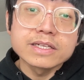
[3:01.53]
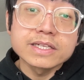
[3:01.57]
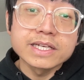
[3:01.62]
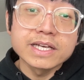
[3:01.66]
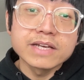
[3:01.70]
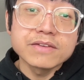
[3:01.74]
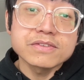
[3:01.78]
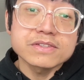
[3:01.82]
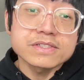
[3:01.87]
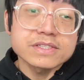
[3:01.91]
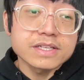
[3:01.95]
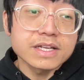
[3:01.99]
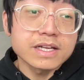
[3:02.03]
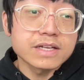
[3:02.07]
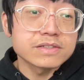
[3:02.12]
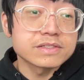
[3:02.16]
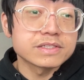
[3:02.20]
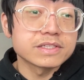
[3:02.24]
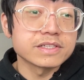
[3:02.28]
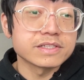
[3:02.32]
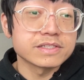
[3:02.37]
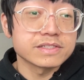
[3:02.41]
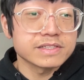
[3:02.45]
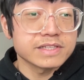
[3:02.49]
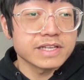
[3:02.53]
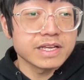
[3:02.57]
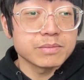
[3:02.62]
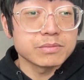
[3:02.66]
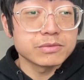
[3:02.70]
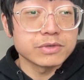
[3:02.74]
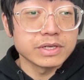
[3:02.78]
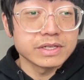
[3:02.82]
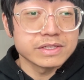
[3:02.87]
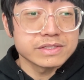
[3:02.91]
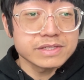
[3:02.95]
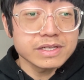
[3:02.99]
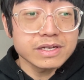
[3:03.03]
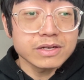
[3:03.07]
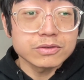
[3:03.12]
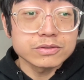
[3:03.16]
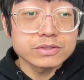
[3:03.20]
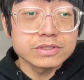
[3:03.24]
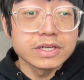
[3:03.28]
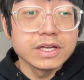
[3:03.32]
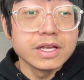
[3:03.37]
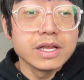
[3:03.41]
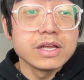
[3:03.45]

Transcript: gives us the same result.